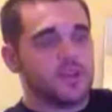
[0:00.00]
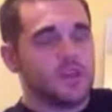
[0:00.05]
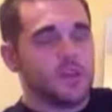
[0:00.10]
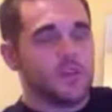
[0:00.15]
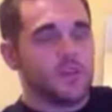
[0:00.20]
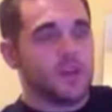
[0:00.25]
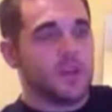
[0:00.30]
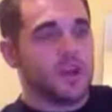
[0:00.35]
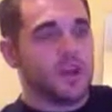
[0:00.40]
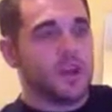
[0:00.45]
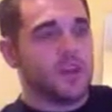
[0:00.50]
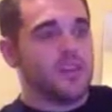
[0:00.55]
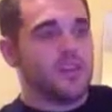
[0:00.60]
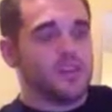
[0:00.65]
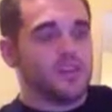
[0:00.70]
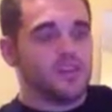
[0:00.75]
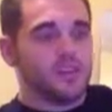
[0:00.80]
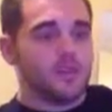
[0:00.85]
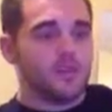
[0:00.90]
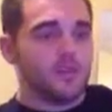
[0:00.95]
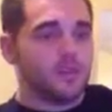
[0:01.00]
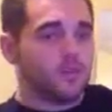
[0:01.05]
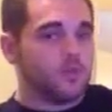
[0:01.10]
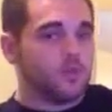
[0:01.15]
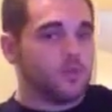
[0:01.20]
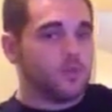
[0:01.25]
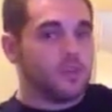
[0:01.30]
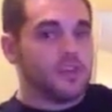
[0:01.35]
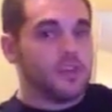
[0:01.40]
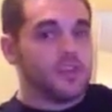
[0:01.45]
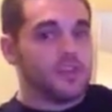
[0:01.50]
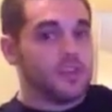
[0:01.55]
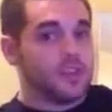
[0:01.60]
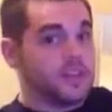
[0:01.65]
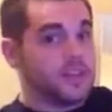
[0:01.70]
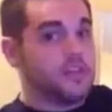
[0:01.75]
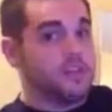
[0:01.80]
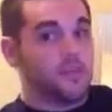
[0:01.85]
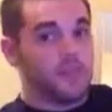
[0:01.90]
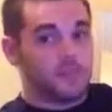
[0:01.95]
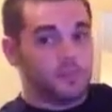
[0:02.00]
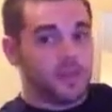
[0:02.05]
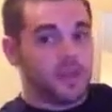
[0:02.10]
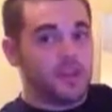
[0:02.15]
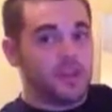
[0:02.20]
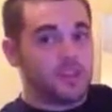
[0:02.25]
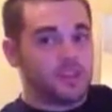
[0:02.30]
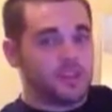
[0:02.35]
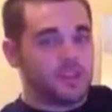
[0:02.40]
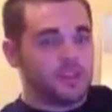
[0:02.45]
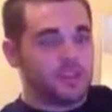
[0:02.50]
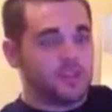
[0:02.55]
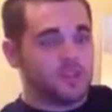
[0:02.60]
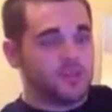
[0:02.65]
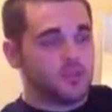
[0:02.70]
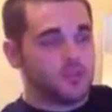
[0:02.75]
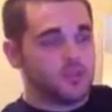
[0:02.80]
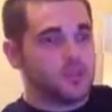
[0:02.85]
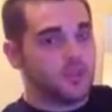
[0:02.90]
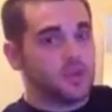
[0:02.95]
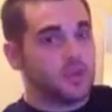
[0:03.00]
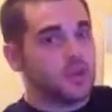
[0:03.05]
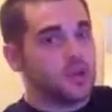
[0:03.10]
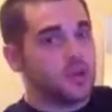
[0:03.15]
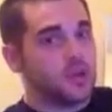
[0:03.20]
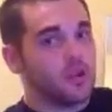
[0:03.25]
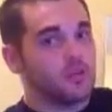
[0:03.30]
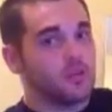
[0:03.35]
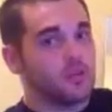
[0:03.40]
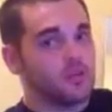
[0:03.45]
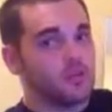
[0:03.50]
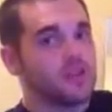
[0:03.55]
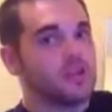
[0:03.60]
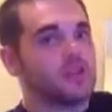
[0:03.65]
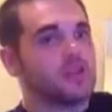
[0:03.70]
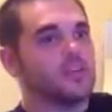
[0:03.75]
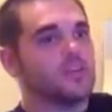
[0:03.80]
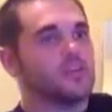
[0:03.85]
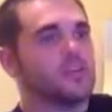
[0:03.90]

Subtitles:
But I think that we really need to be paying attention to what's going on over there.